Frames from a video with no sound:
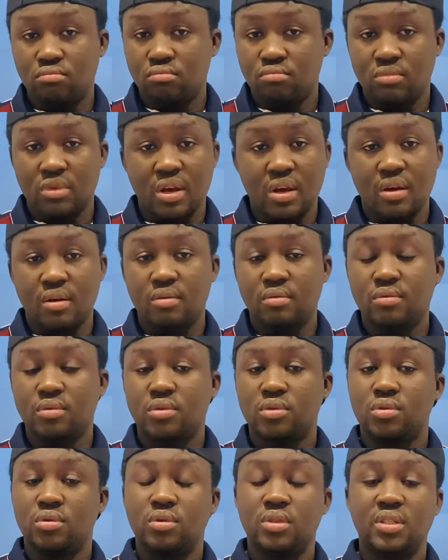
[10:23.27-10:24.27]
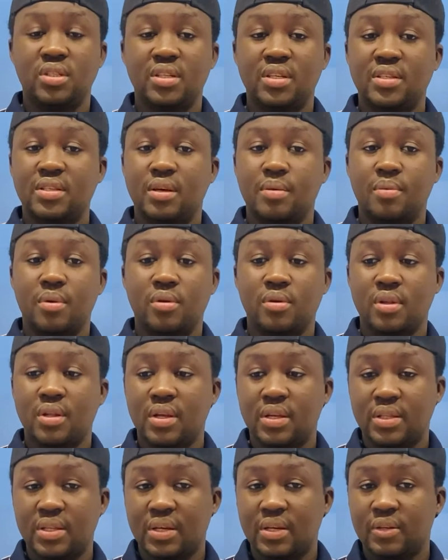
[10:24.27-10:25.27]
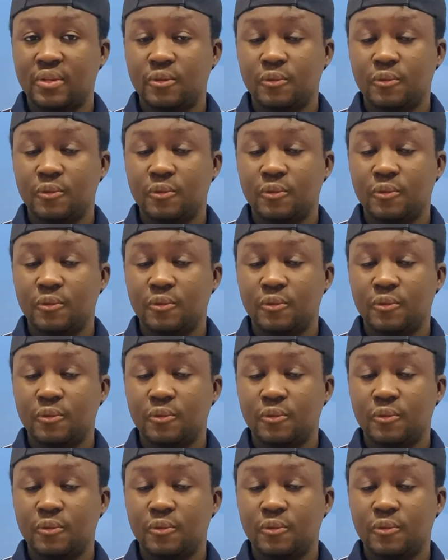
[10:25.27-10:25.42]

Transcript: Yeah, so it's just about letter.